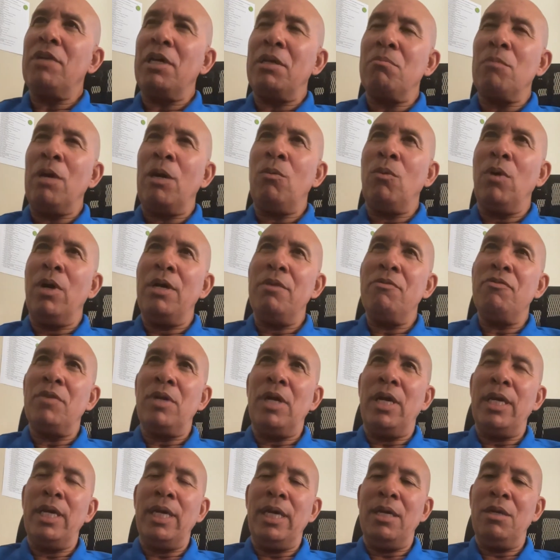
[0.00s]
Like my wife and
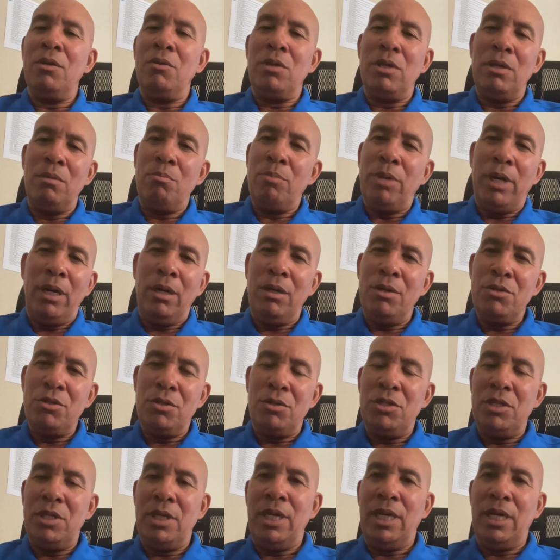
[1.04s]
I handle the apparel, so
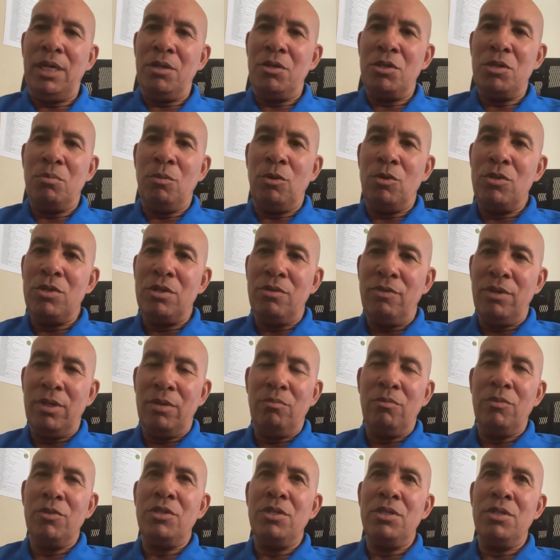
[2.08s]
she handles most of it,
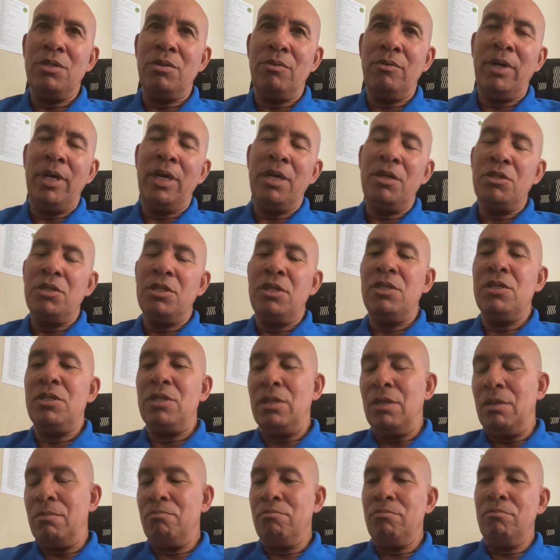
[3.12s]
and she's around. She's
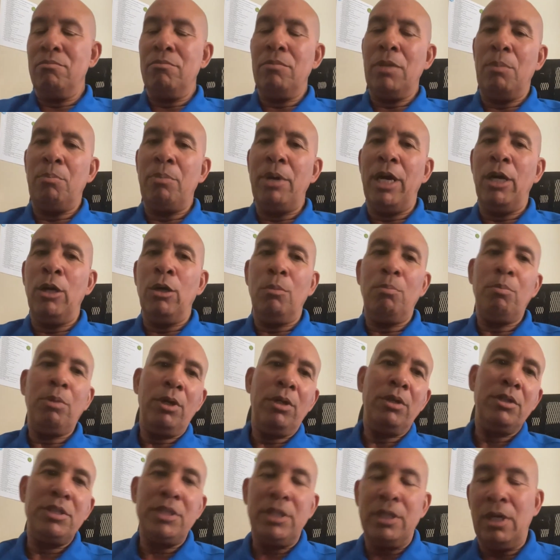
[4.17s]
the apparel
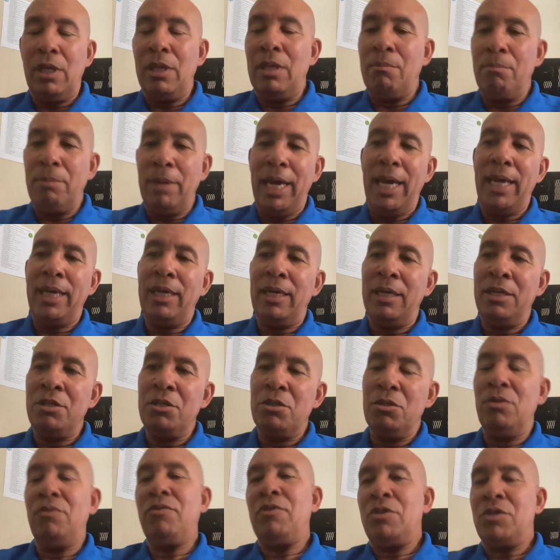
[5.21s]
person on the back end
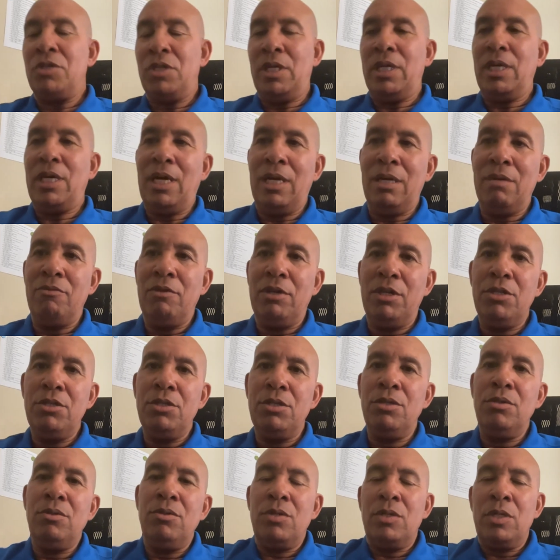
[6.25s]
too, if there's any kind of
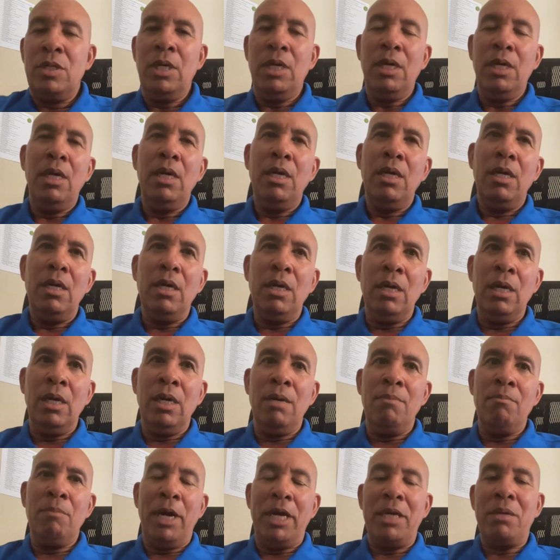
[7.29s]
issues.
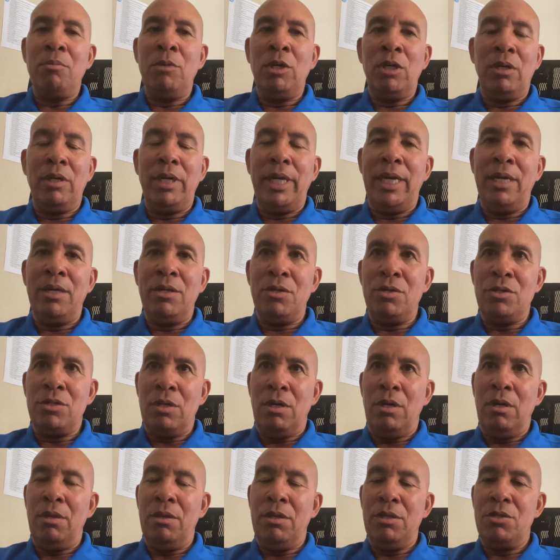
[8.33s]
Mike Miller handles
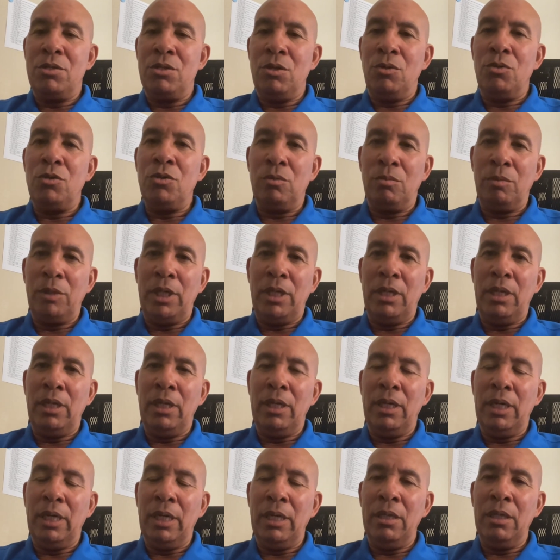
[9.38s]
all the social
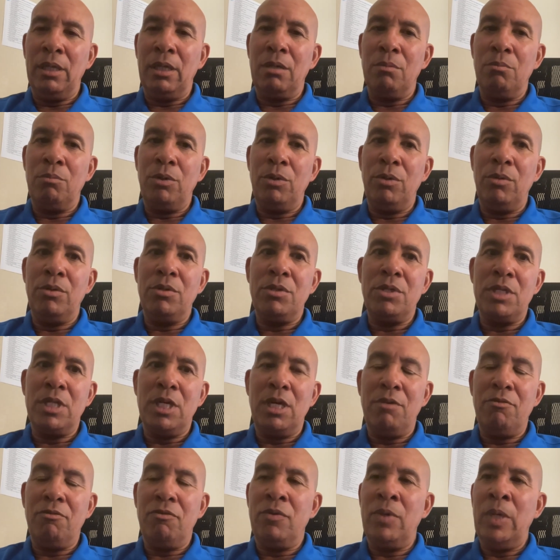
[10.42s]
media and the computer
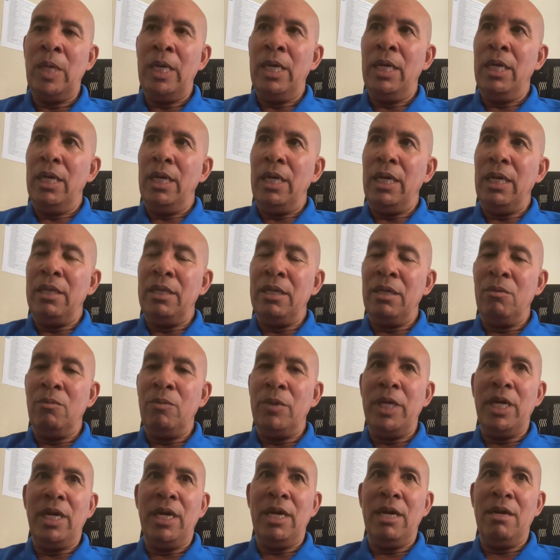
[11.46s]
stuff. And then
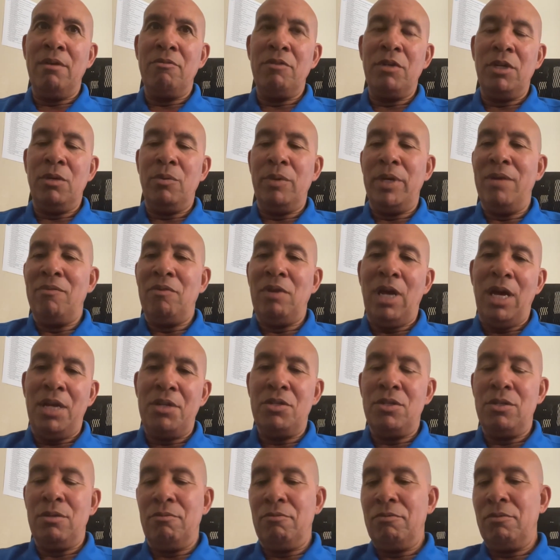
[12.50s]
we have
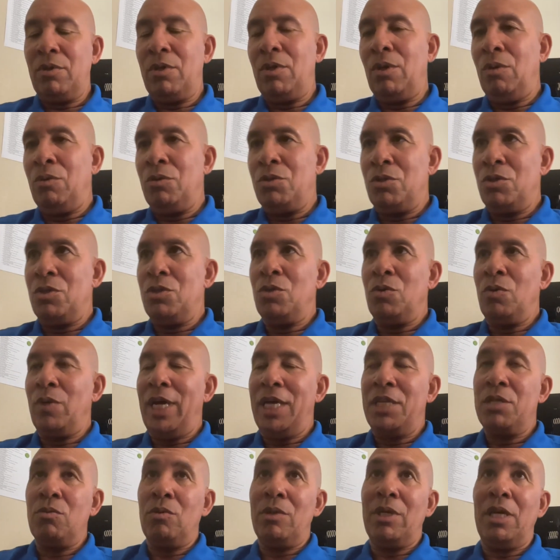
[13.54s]
lots of coaches who
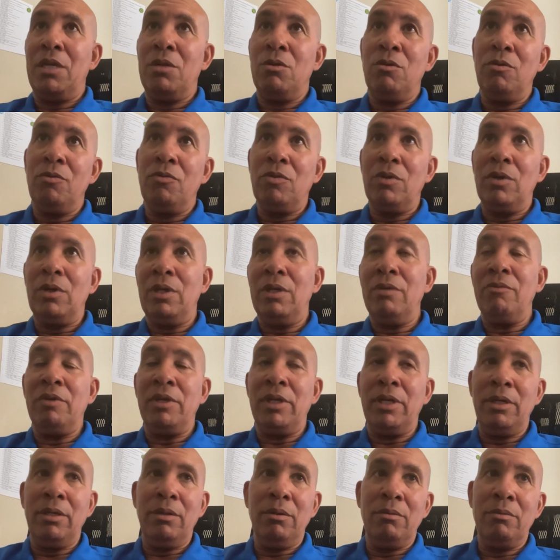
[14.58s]
that's what they do for a
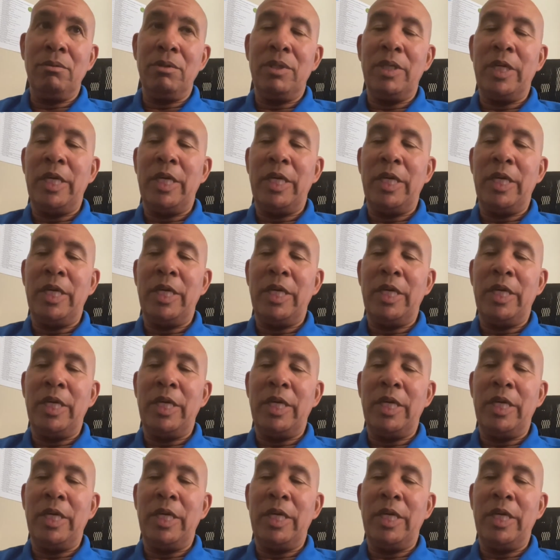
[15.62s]
living.